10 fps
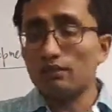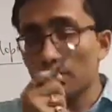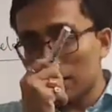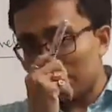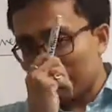
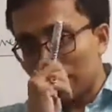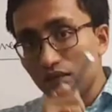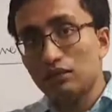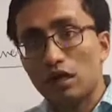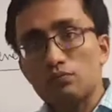but
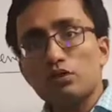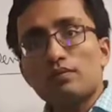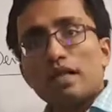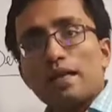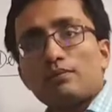in terms
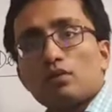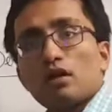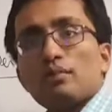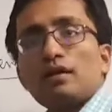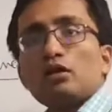of the
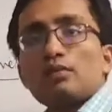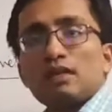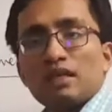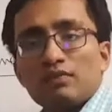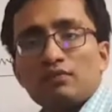employment of the
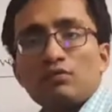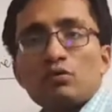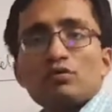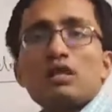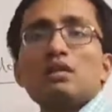labor
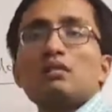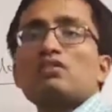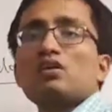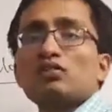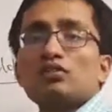force, the
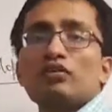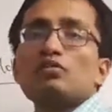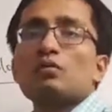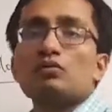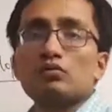structural
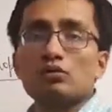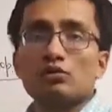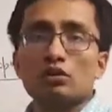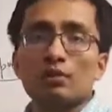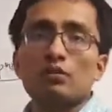transformation is
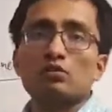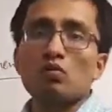not dominant.